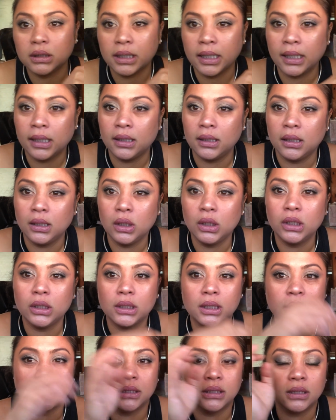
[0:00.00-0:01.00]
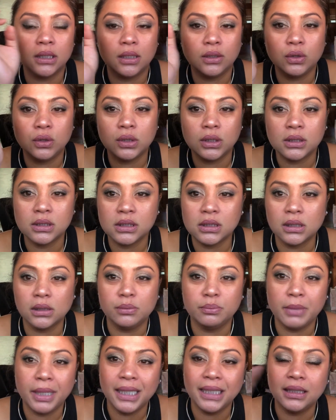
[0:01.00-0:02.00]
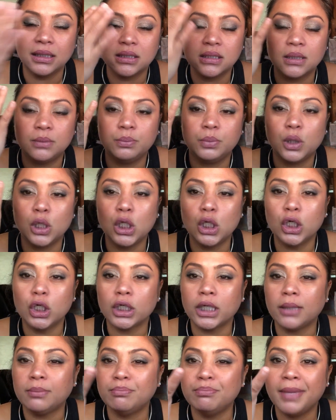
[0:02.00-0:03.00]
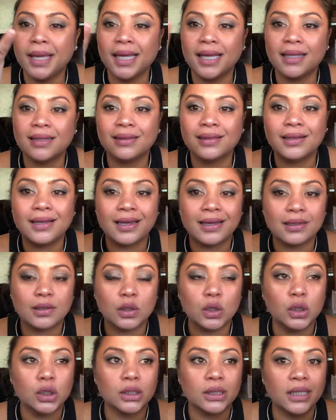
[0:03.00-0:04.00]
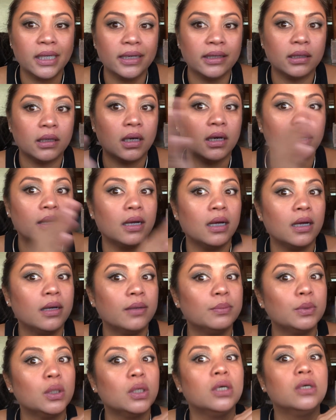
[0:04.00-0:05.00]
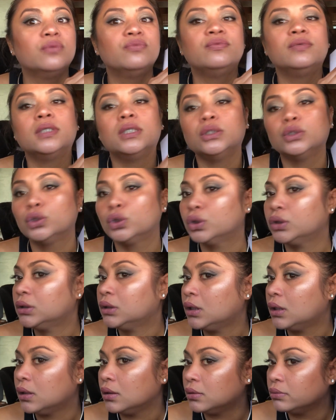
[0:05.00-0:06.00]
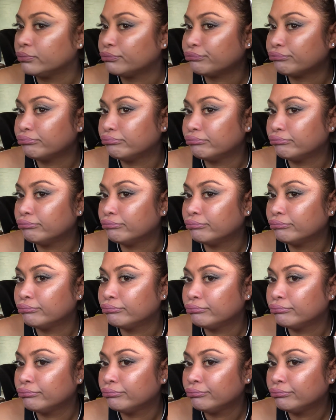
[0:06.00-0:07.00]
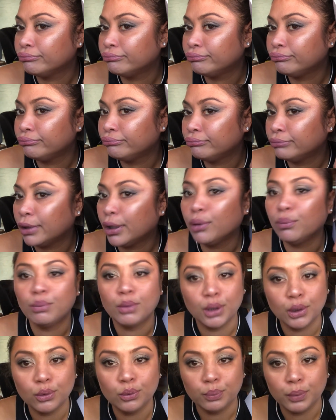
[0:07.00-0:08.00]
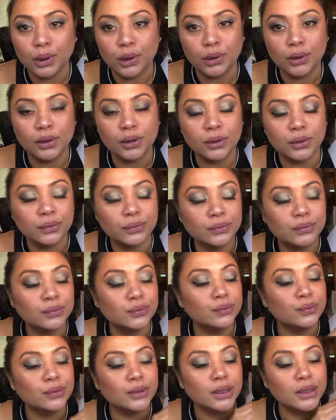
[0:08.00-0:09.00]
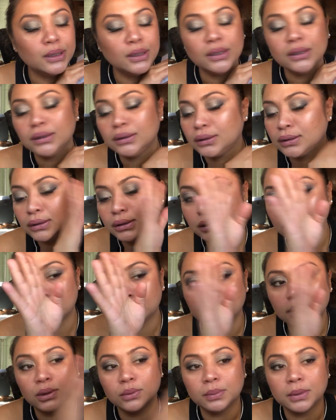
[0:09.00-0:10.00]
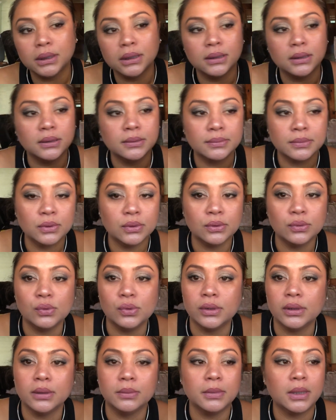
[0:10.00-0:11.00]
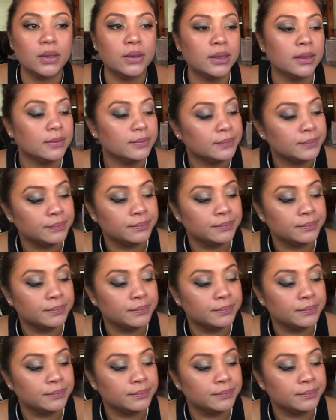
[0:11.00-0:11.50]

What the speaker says: can you can still make a simple look and make it look like a professional, in my opinion. Okay, it's just my opinion, don't worry about it.